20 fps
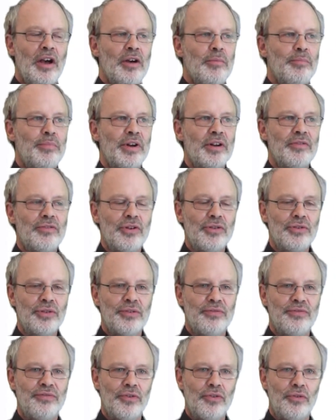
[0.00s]
But of course,
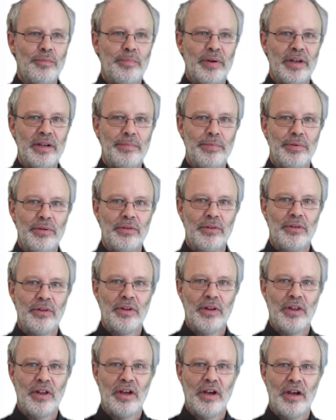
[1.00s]
for people
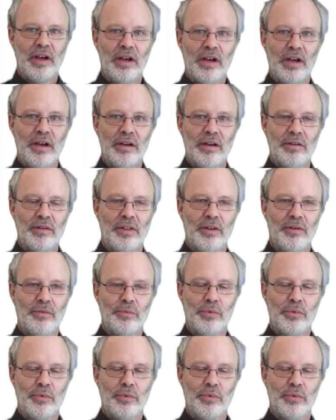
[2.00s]
that